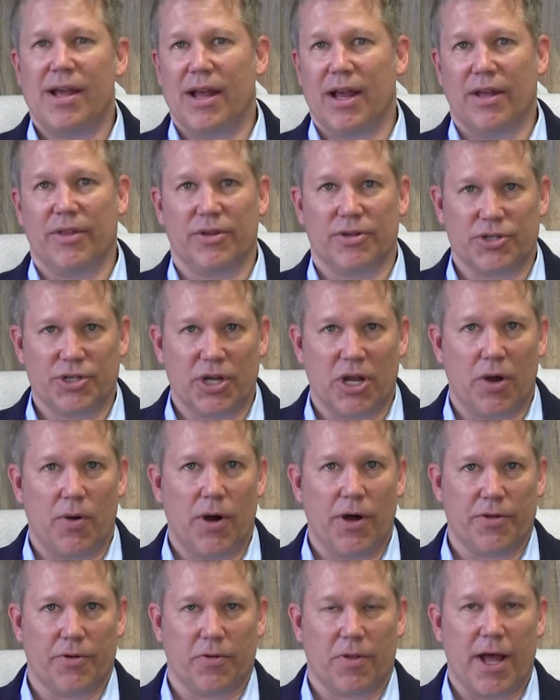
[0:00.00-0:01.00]
and there's
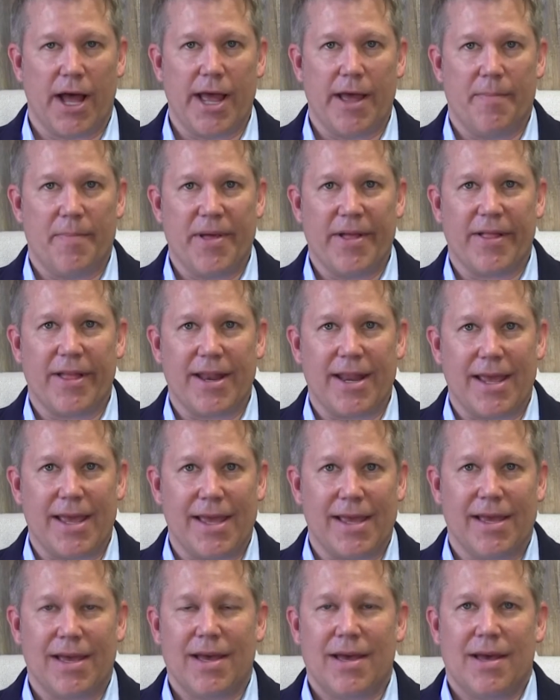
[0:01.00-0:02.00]
no other
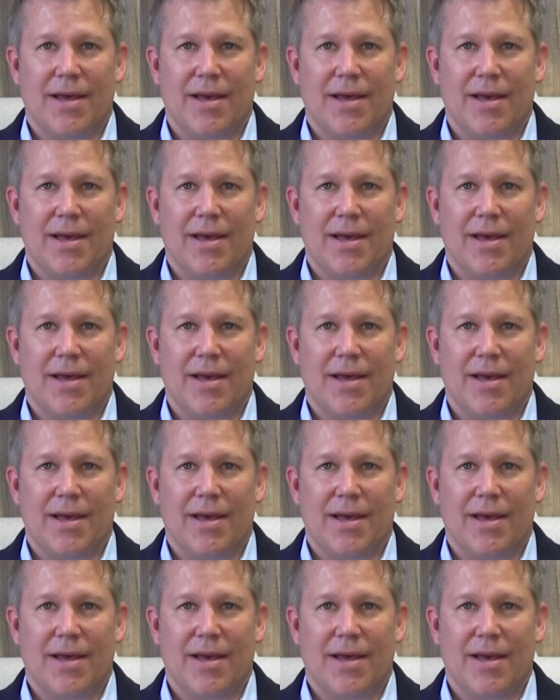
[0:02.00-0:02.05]
liability,